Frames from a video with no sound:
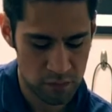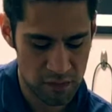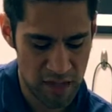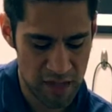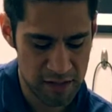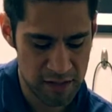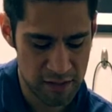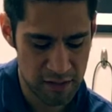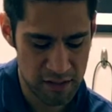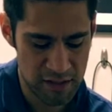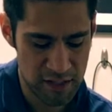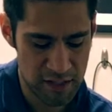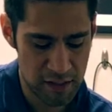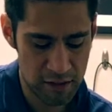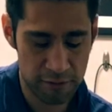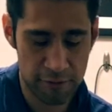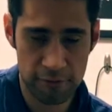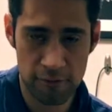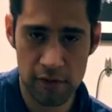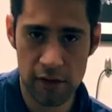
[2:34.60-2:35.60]
that's the
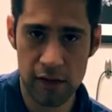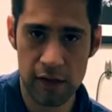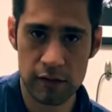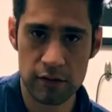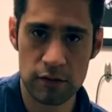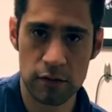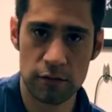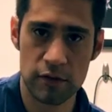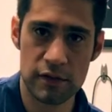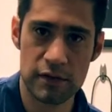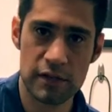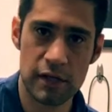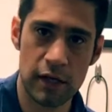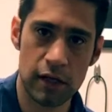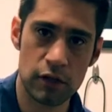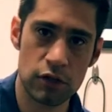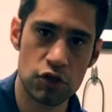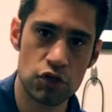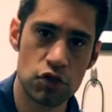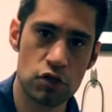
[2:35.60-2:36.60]
10th fret on the
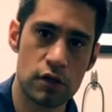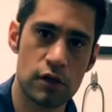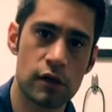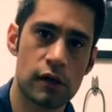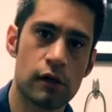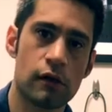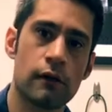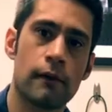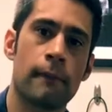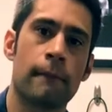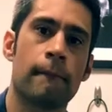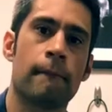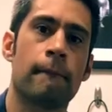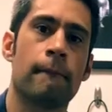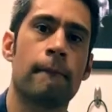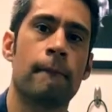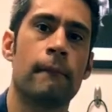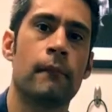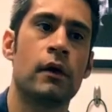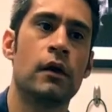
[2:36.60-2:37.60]
2nd string.
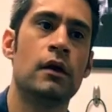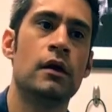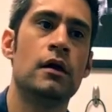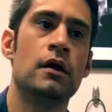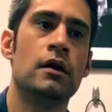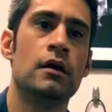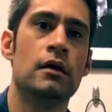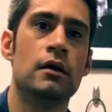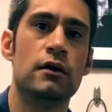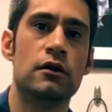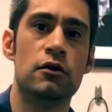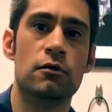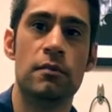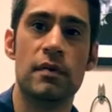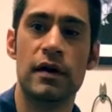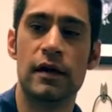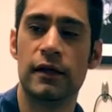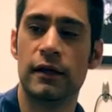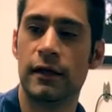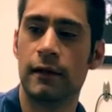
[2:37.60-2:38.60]
You
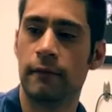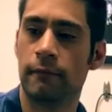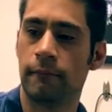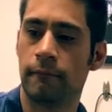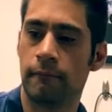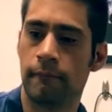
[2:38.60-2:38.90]
bend it.